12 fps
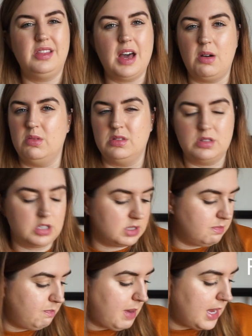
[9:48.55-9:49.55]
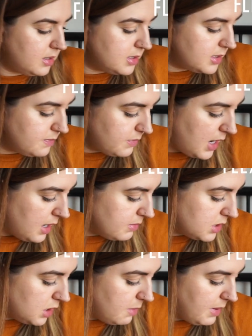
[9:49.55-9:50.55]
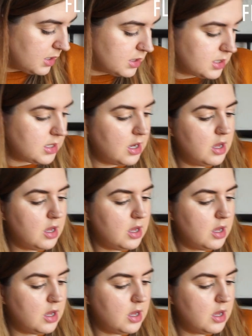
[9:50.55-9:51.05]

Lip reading: That one's just pants, absolutely pants.